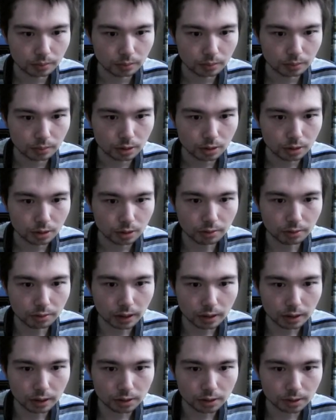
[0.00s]
to
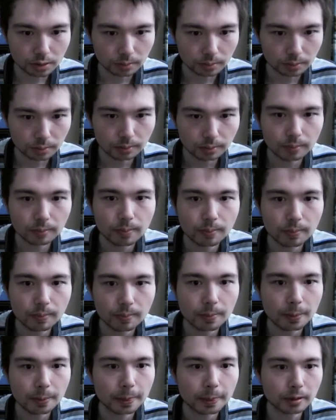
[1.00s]
defend this,
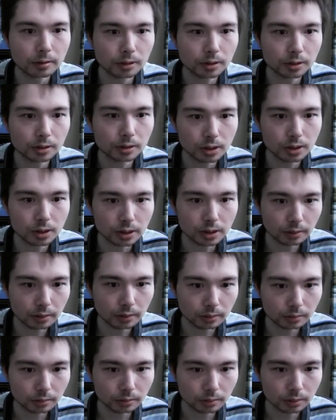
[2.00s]
rook c7,
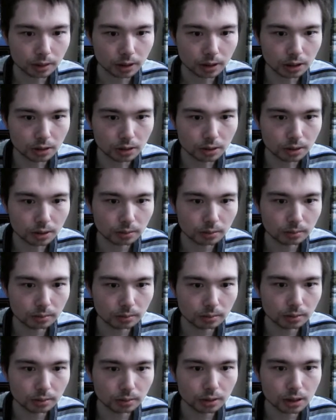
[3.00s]
rook
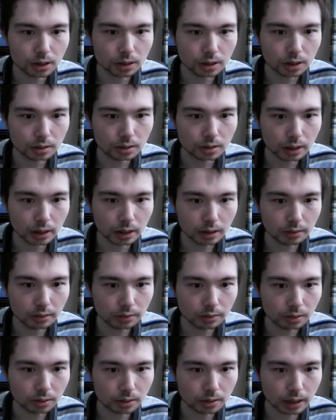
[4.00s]
e2, rook d6, knight
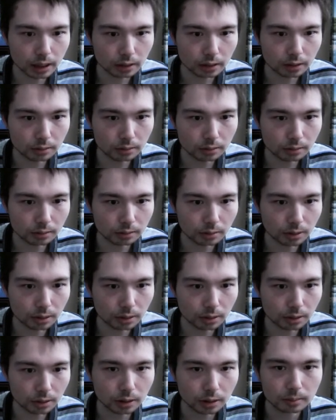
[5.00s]
e4, you attack the
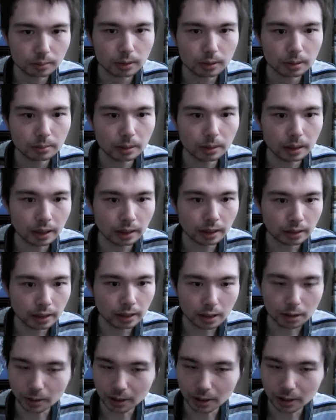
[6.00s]
rook, and
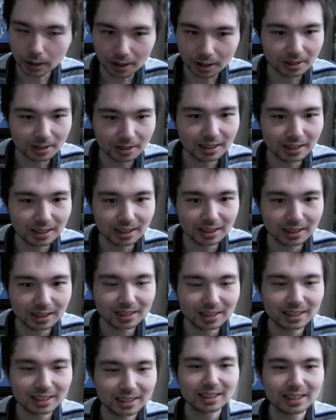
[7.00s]
here we go.
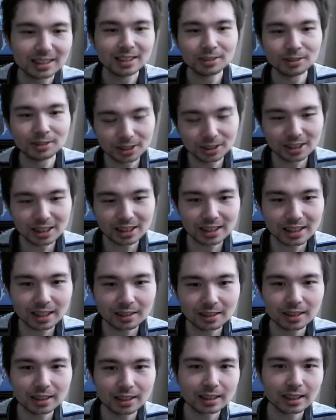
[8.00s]
Rook
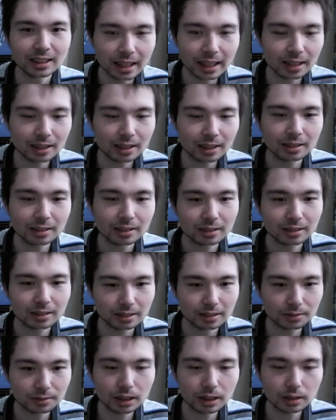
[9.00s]
d7, and now,
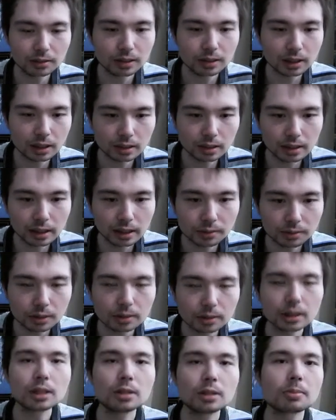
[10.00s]
the funny thing is
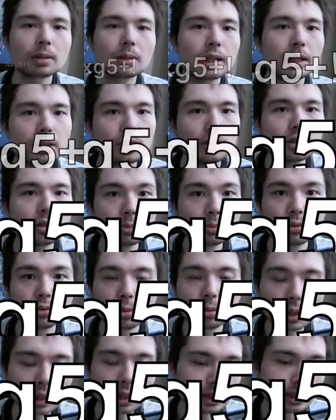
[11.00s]
Levon, he's played this move
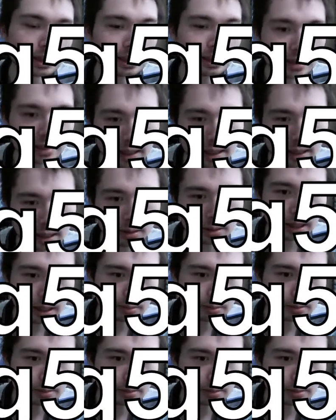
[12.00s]
twice in the same game,